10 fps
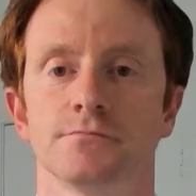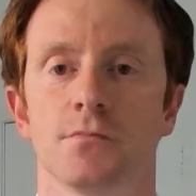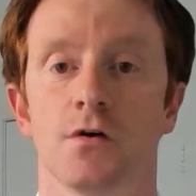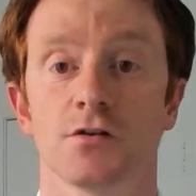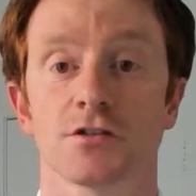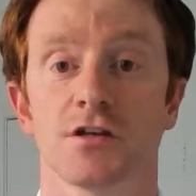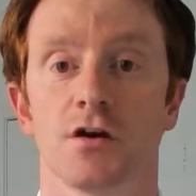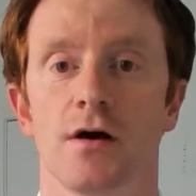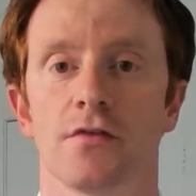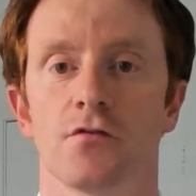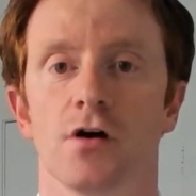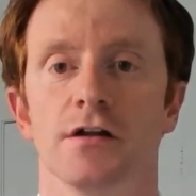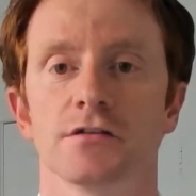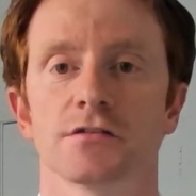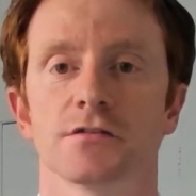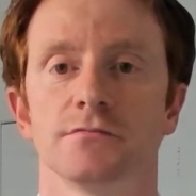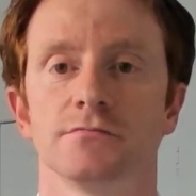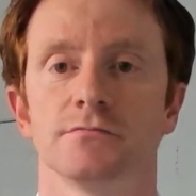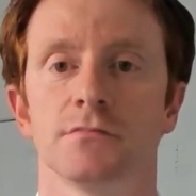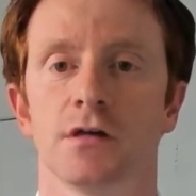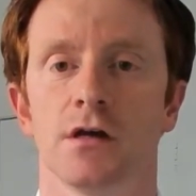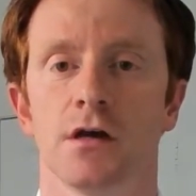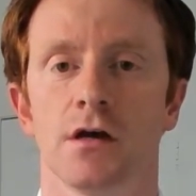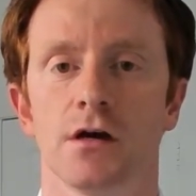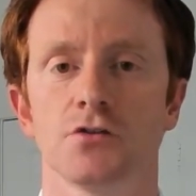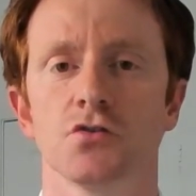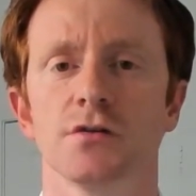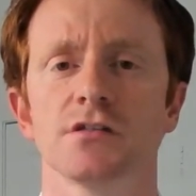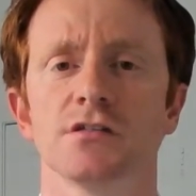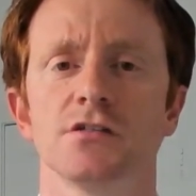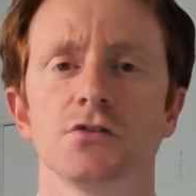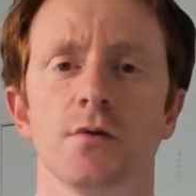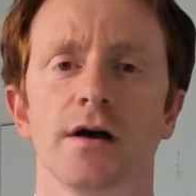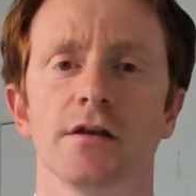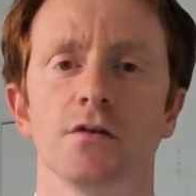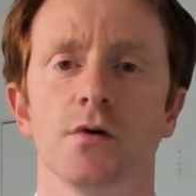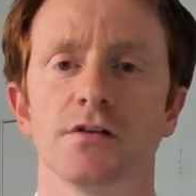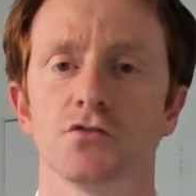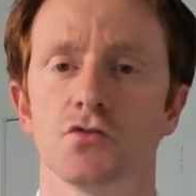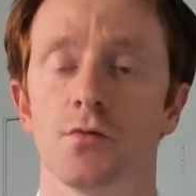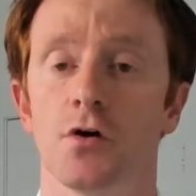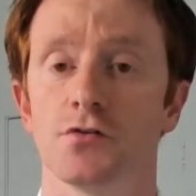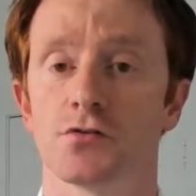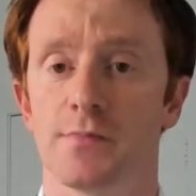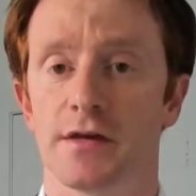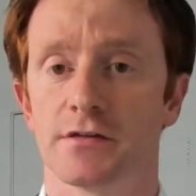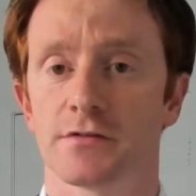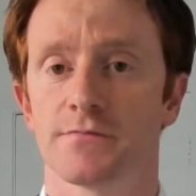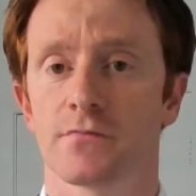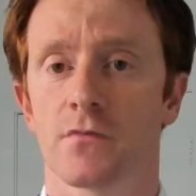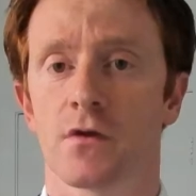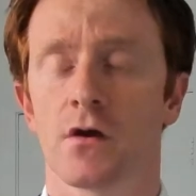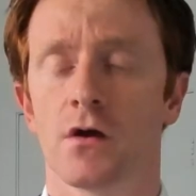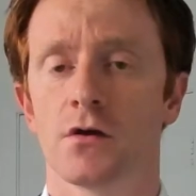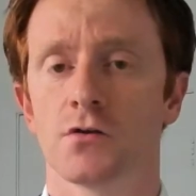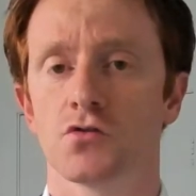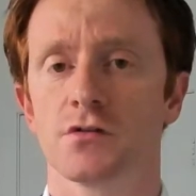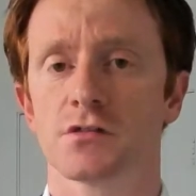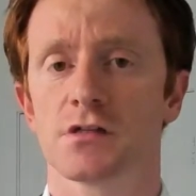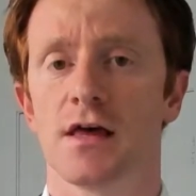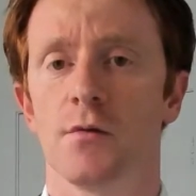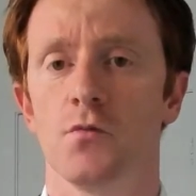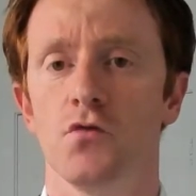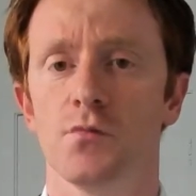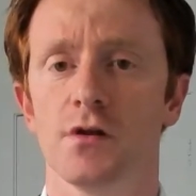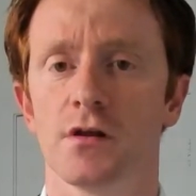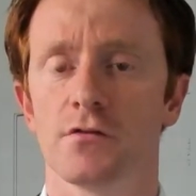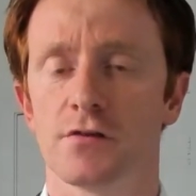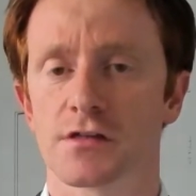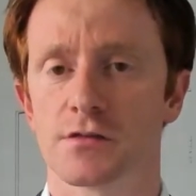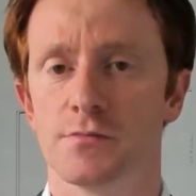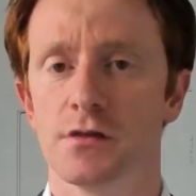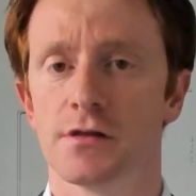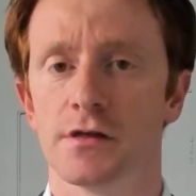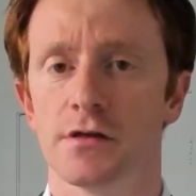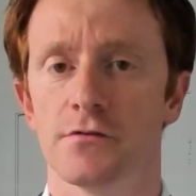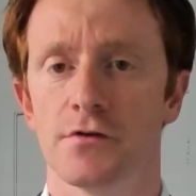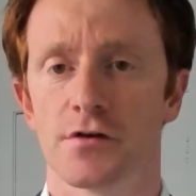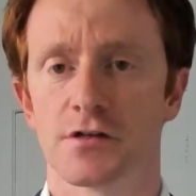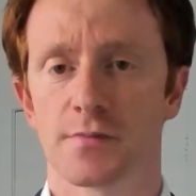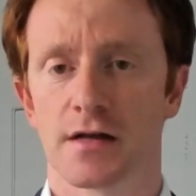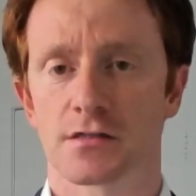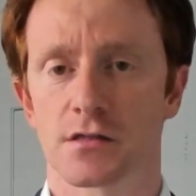Osteoarthritis. A joint is situated where two bones meet. Joints allow movement and flexibility of various parts of the